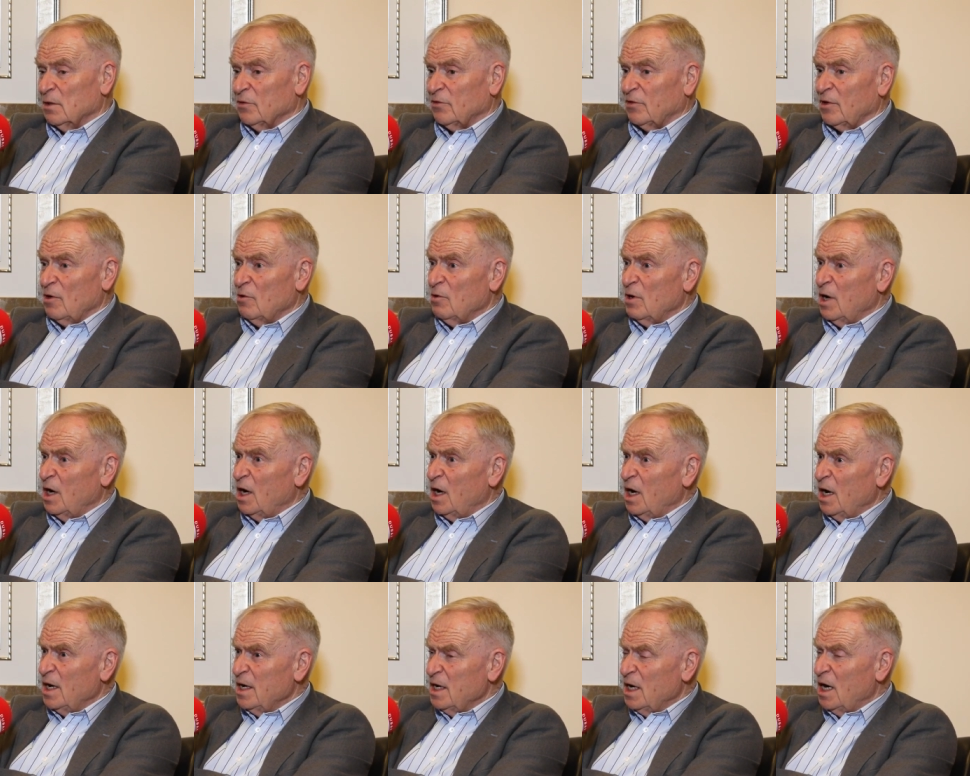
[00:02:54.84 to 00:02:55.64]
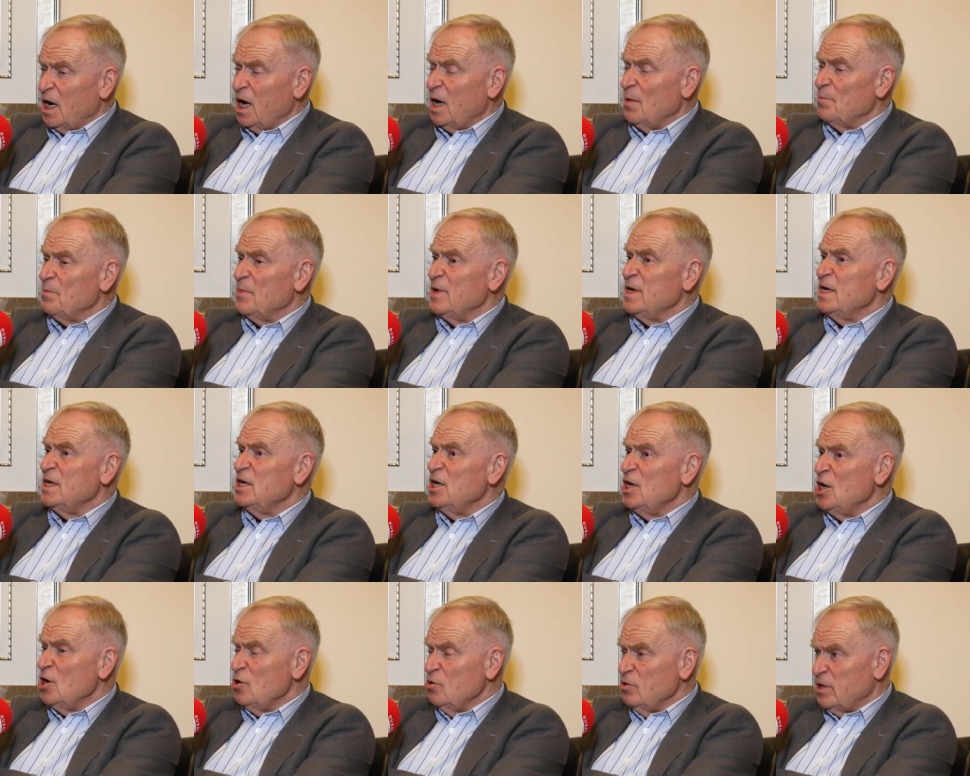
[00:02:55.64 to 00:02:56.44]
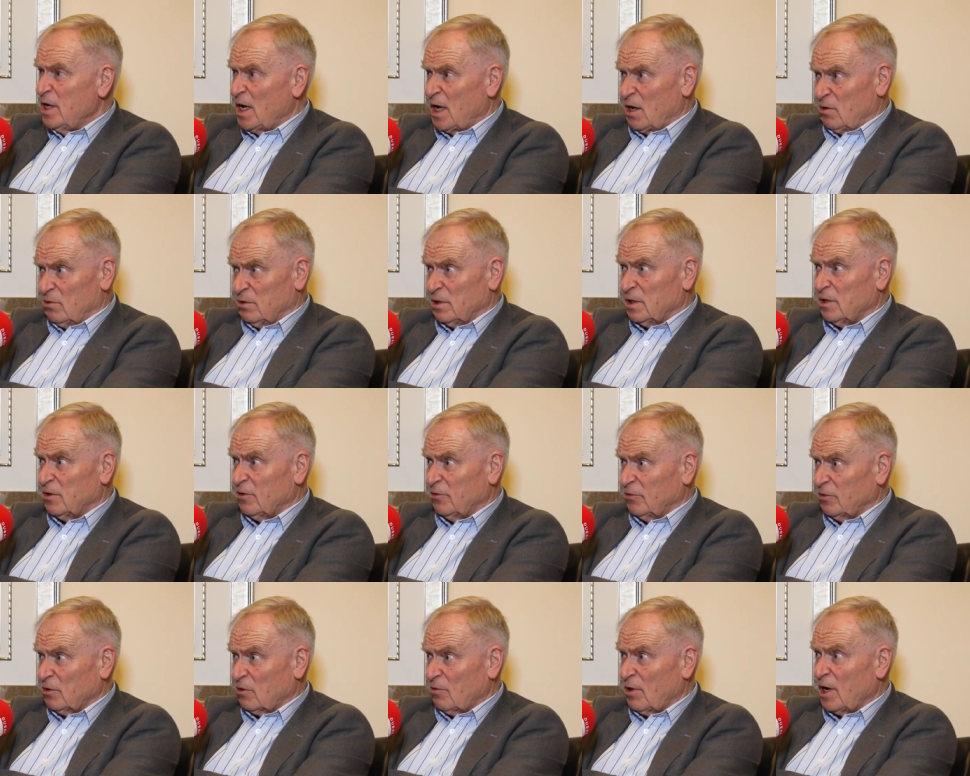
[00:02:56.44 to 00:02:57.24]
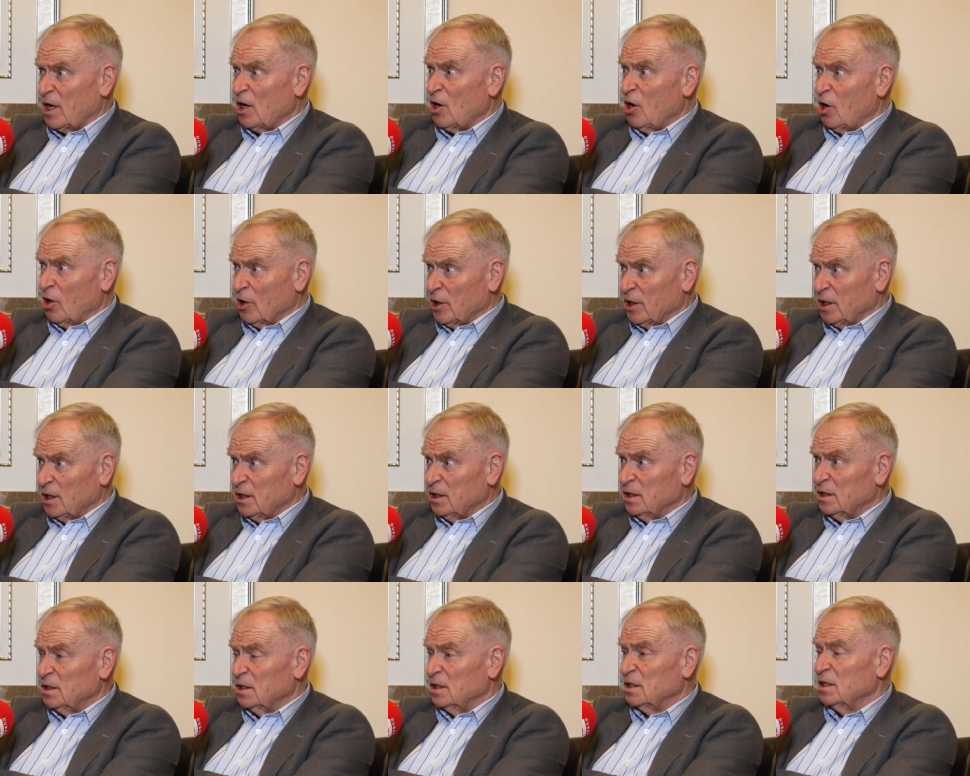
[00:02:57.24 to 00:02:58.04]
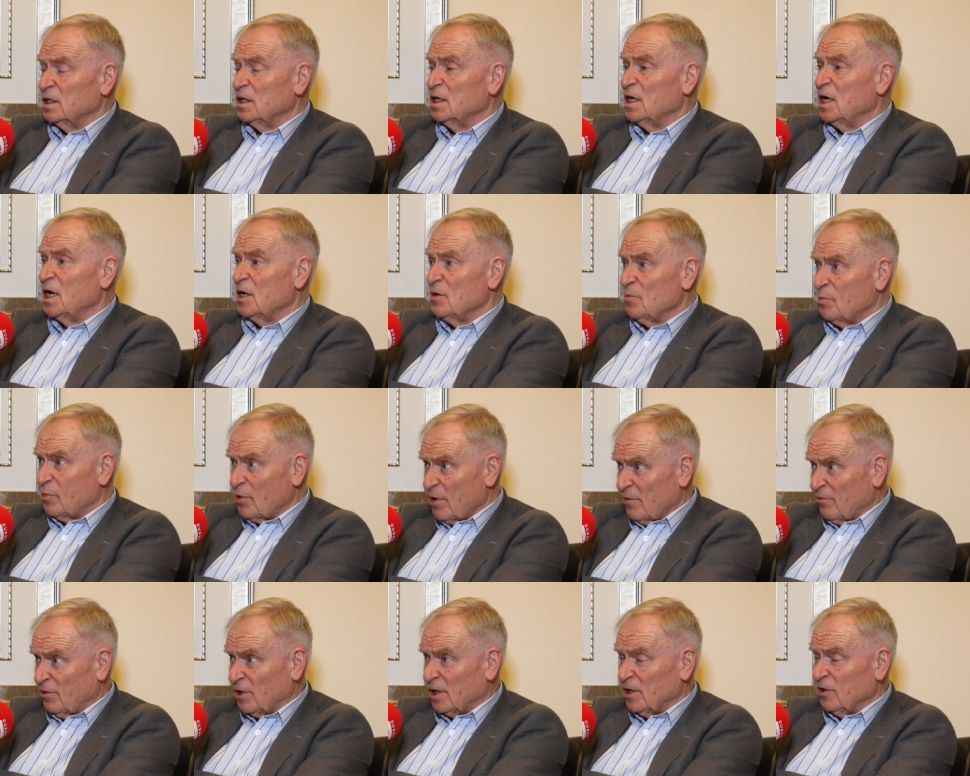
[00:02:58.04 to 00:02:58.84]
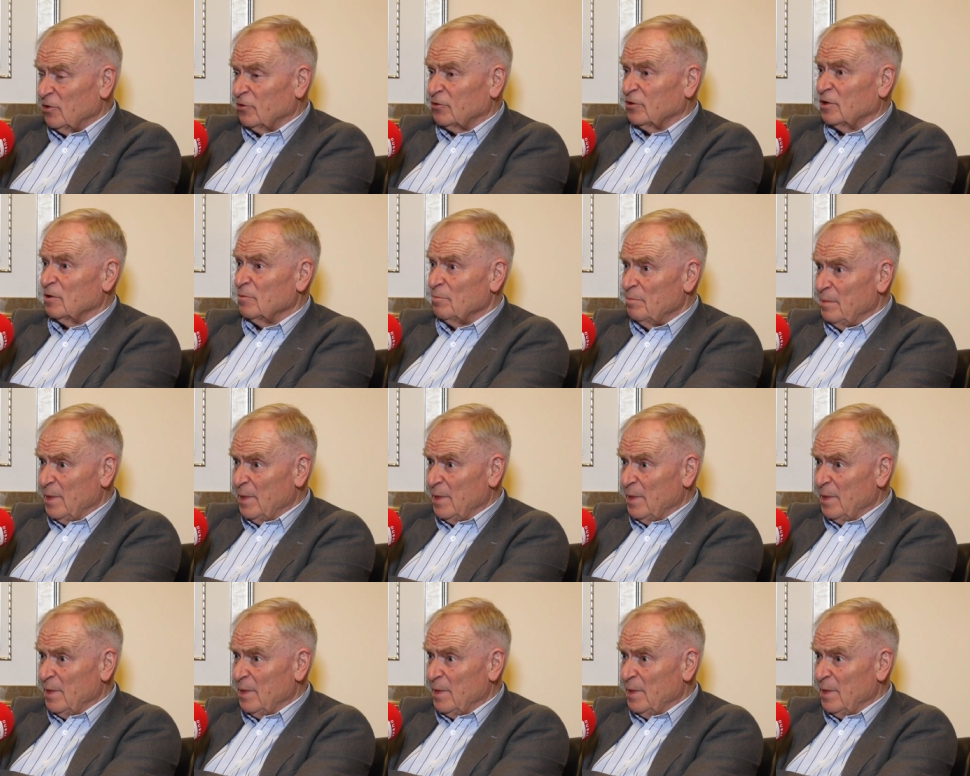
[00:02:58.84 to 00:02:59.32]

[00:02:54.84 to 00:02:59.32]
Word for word: So I'm no doubt that it's a great honor and privilege that